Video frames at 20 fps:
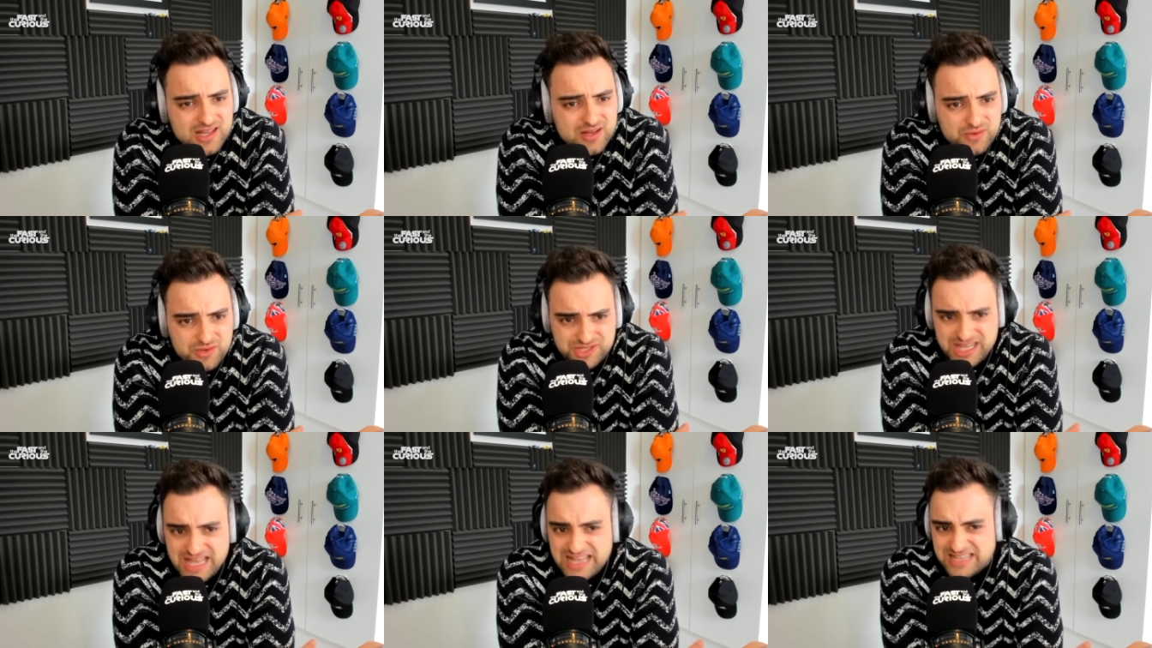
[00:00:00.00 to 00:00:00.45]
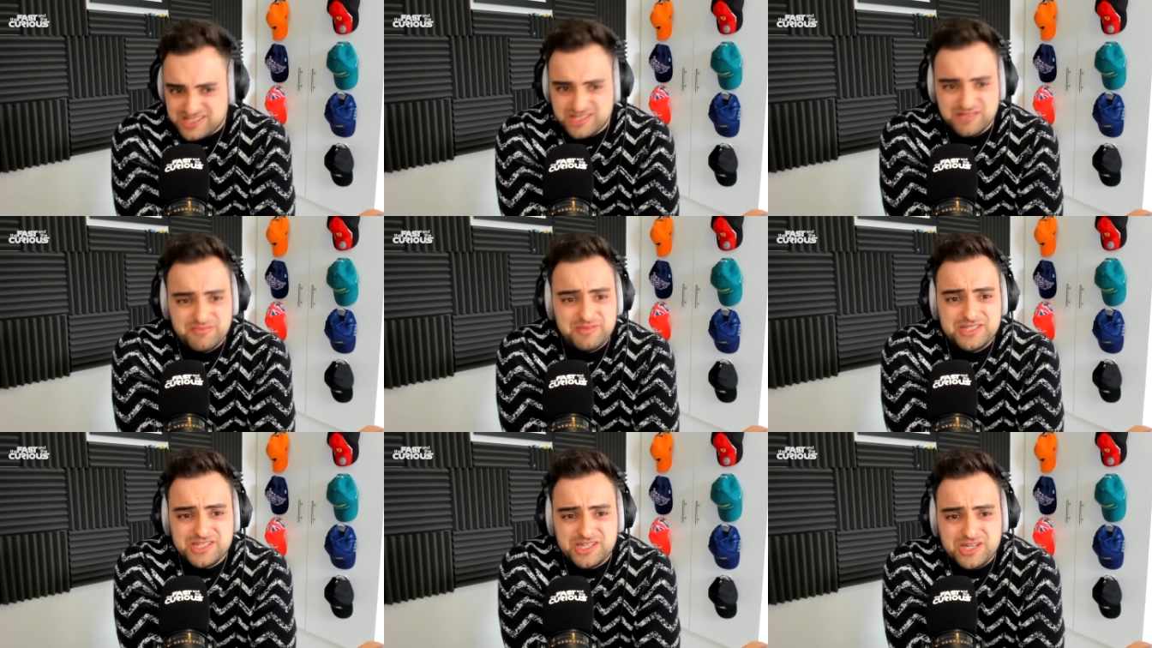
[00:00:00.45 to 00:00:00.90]
Was that
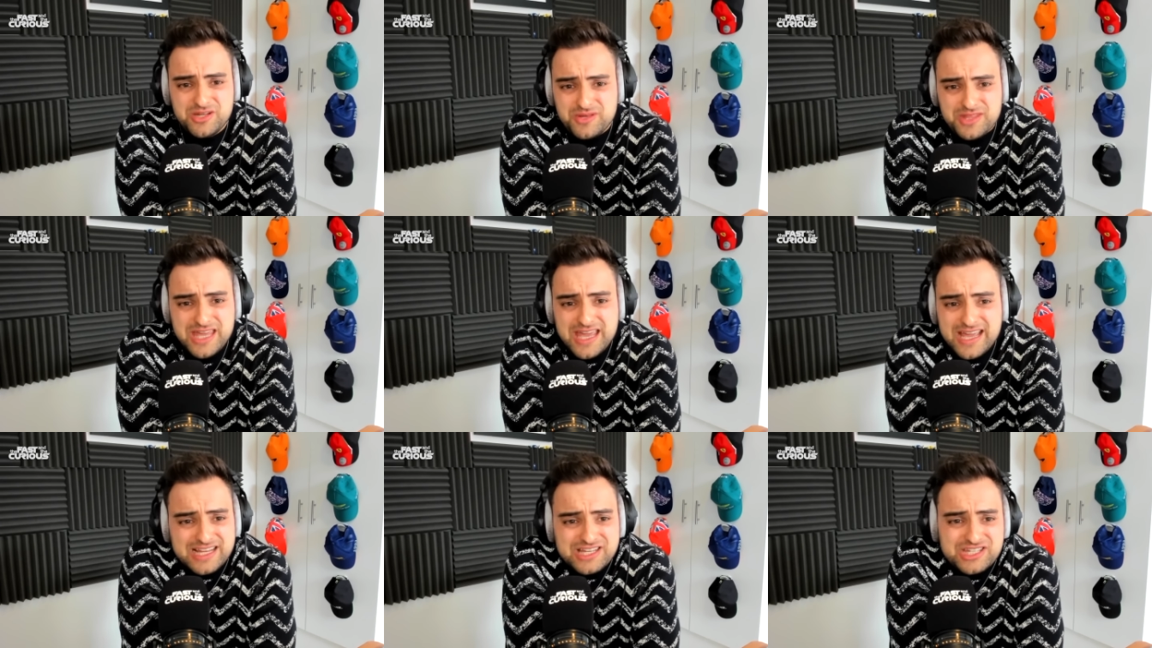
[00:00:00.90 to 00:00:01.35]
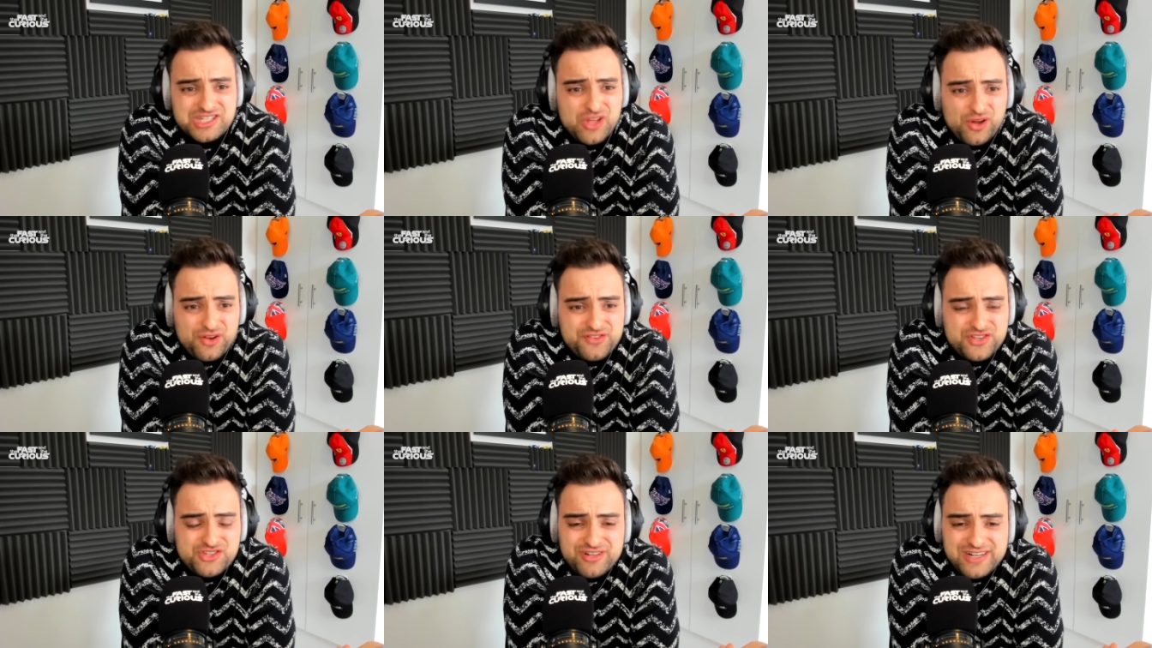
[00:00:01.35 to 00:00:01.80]
something to do with it? I guess
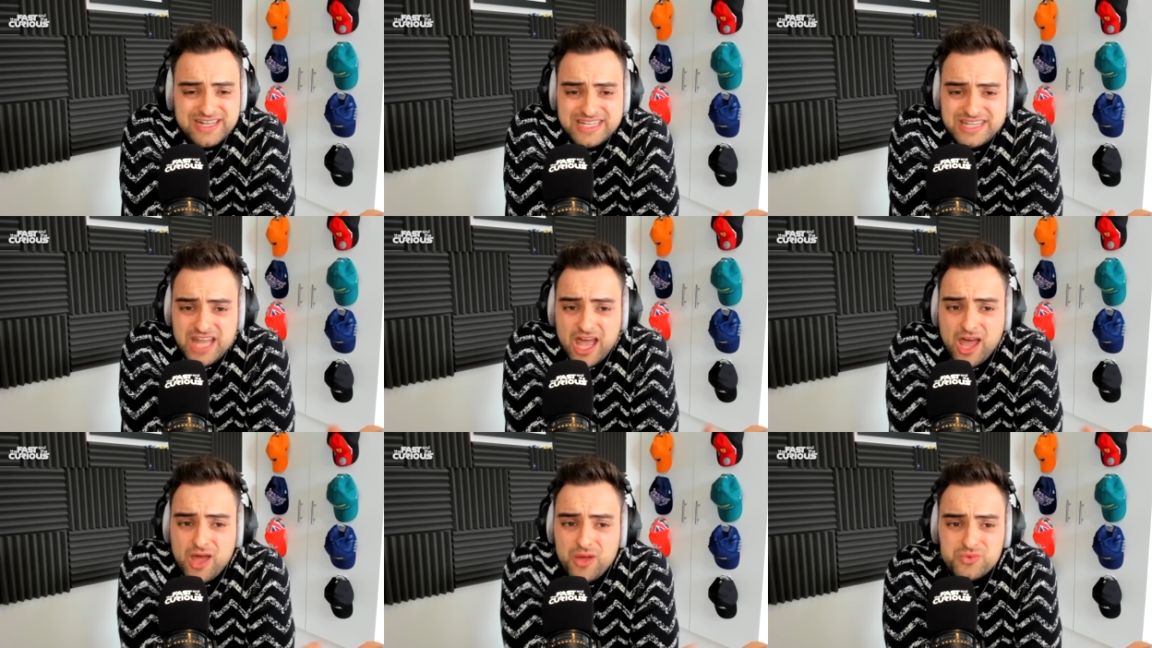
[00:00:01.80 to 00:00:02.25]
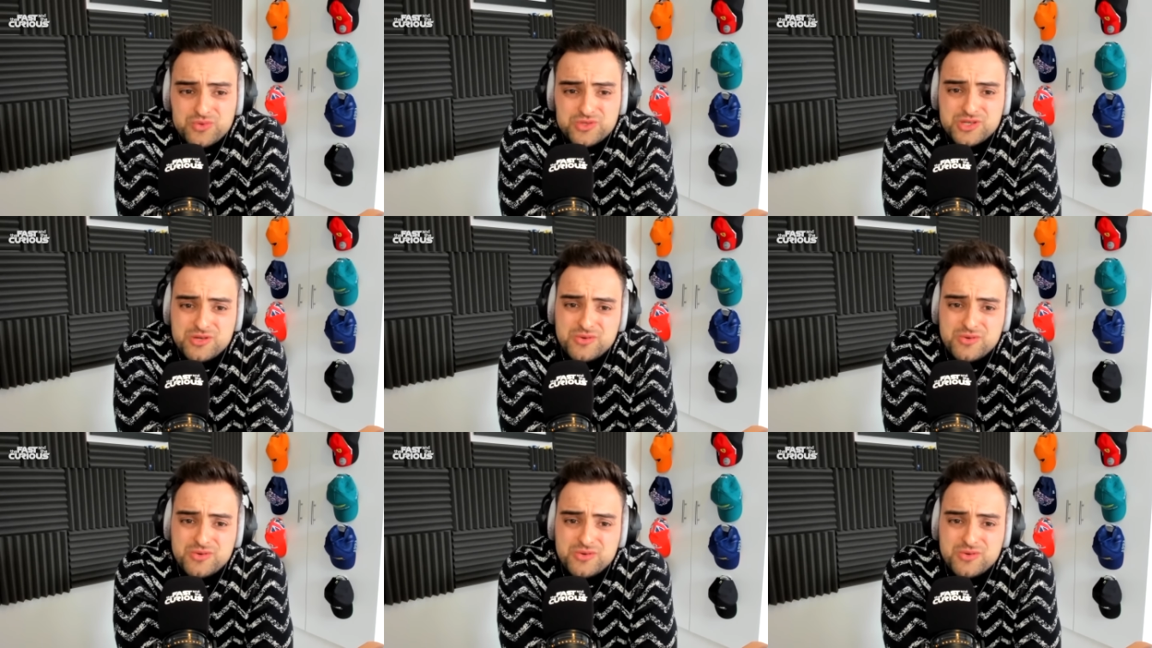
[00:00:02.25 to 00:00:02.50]
none of us really know, do